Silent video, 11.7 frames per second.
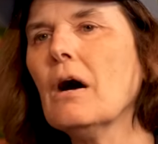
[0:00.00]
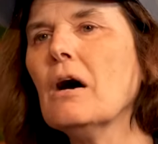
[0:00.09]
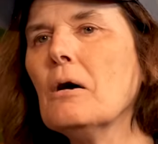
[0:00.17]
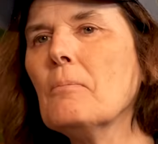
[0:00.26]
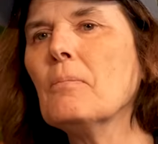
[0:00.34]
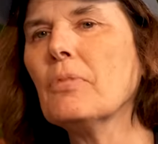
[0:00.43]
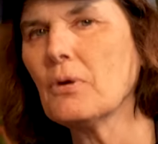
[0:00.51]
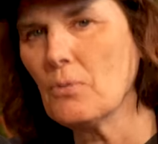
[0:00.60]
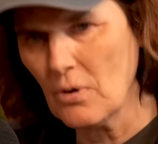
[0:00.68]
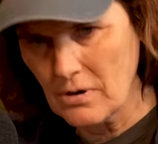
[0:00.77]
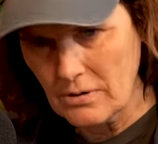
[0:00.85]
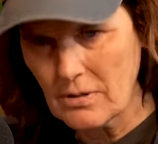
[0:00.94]
Um, there
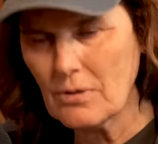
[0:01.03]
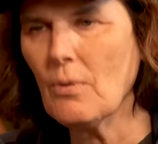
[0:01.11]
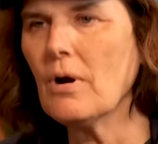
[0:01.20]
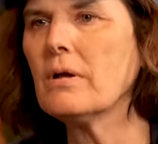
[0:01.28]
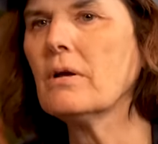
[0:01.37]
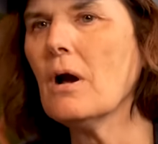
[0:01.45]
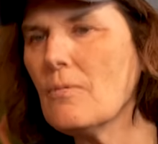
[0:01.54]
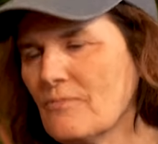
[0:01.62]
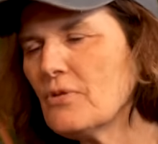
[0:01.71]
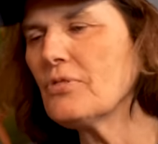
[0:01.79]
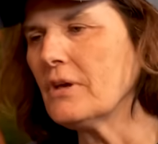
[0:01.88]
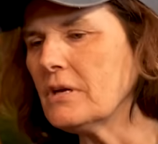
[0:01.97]
were there were
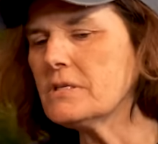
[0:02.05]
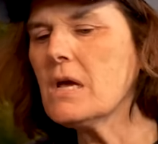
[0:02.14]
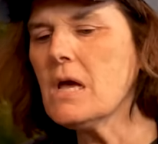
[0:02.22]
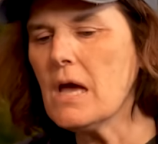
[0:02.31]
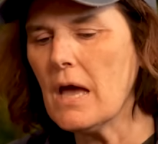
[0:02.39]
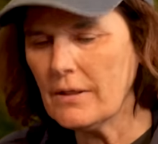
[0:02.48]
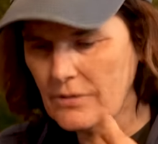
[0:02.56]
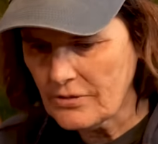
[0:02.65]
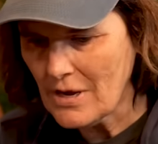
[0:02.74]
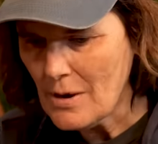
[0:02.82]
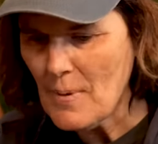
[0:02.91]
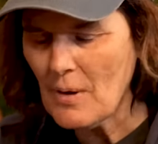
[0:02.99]
helpful things, and the
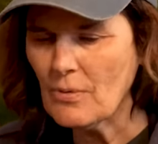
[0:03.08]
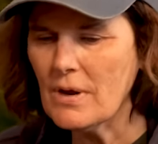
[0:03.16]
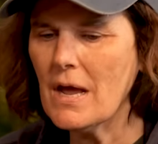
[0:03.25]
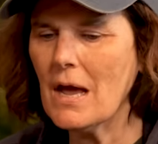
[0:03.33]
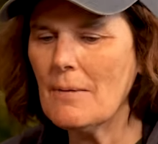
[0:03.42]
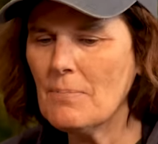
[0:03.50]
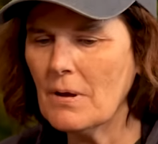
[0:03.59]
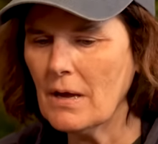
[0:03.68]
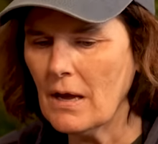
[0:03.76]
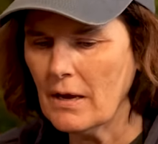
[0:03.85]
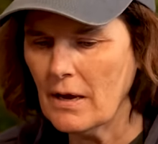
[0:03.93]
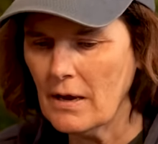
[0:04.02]
thing about rehab,
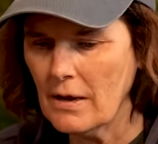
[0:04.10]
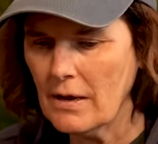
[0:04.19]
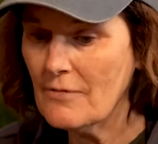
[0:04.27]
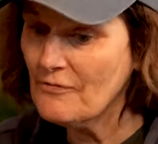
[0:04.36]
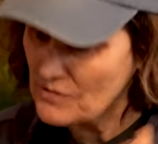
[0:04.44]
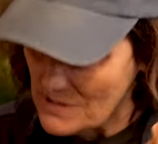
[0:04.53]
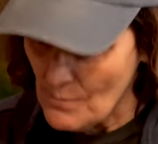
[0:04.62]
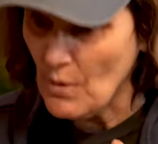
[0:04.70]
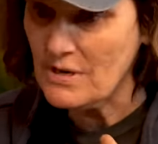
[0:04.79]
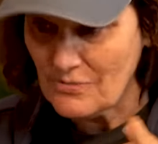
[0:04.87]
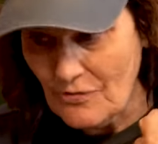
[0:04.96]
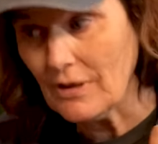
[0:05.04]
uh, uh and if
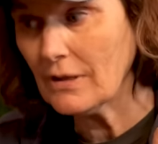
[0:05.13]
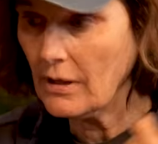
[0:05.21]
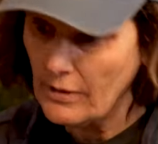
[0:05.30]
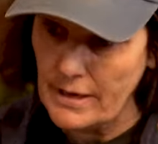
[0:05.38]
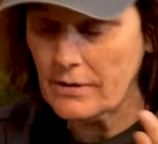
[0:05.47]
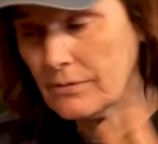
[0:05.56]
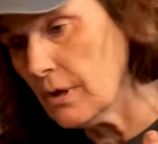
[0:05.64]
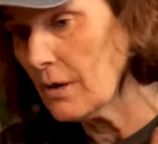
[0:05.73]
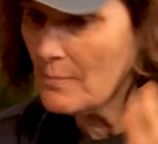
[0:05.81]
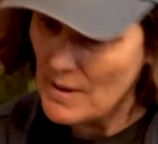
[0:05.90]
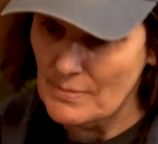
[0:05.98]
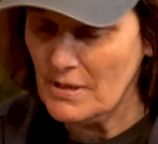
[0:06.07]
someone's feeling like you
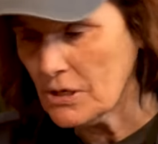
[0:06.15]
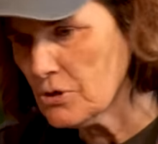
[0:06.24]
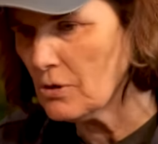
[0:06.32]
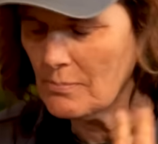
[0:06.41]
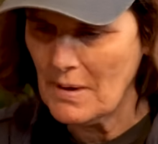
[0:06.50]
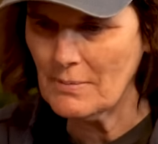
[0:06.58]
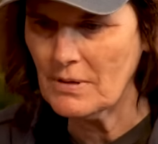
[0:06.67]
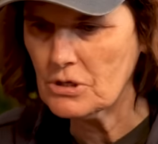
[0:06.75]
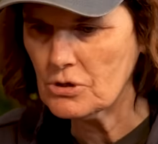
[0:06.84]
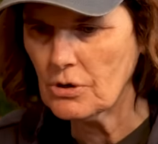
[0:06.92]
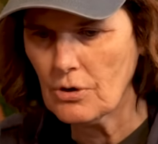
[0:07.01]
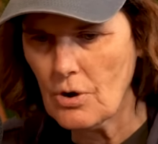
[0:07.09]
know maybe they should, maybe they
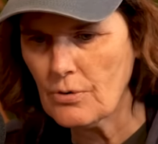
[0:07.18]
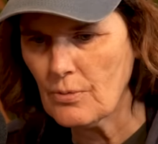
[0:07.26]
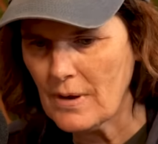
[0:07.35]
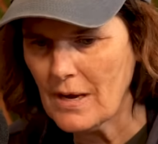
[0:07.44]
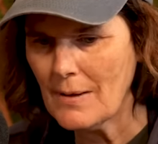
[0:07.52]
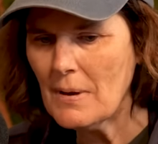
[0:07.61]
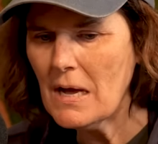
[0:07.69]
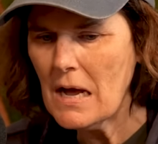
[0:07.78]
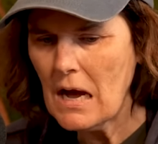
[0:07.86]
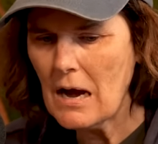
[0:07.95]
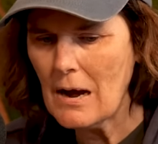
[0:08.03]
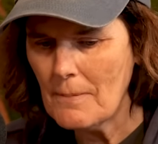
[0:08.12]
shouldn't go to rehab,
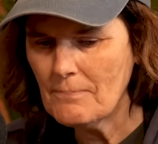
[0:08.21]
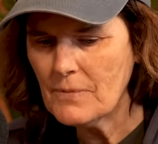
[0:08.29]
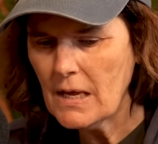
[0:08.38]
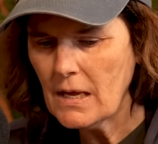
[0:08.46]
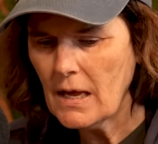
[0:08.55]
um,